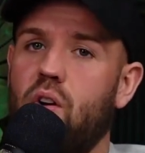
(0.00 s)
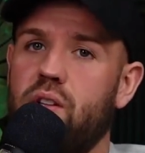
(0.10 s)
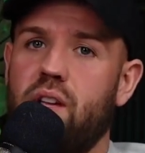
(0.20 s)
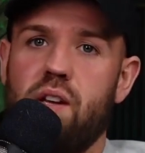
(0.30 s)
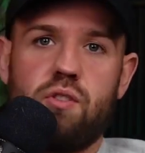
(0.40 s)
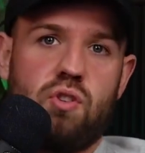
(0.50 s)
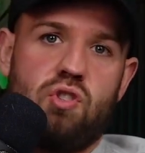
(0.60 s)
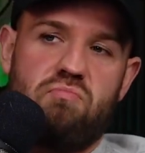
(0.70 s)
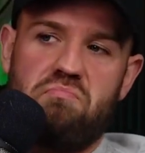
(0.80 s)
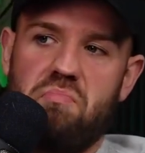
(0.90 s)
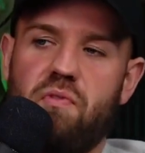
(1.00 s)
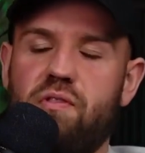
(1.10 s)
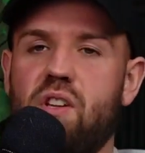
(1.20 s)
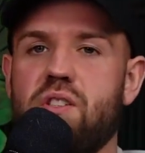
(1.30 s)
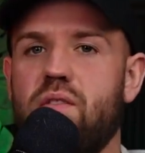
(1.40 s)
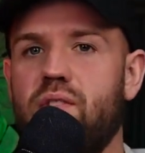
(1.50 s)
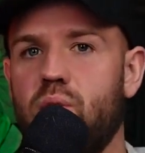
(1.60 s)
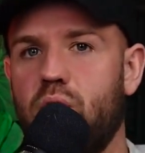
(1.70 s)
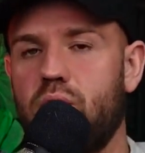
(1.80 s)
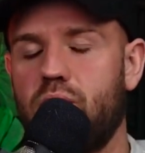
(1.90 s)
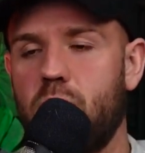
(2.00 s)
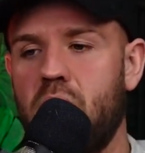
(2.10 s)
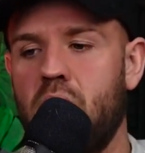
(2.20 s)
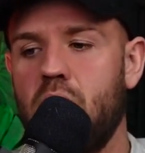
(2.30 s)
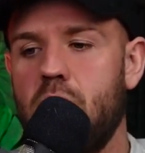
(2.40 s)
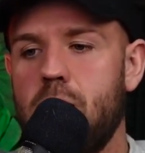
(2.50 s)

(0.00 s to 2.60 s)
content just doesn't feel good for me.